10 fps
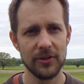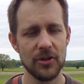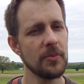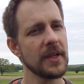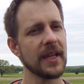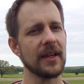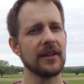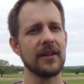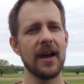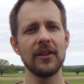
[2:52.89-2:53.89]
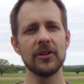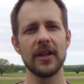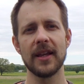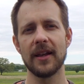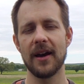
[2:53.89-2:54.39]
You begin not
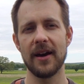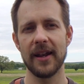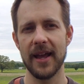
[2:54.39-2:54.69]
looking at God